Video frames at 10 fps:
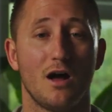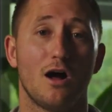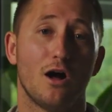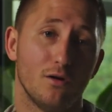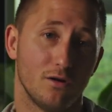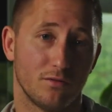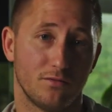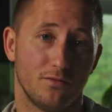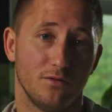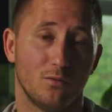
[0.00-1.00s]
out of
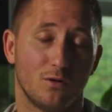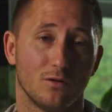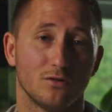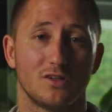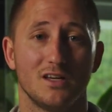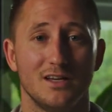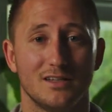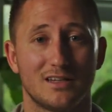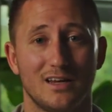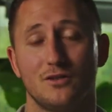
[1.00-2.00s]
the walls
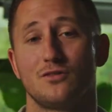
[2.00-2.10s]
is less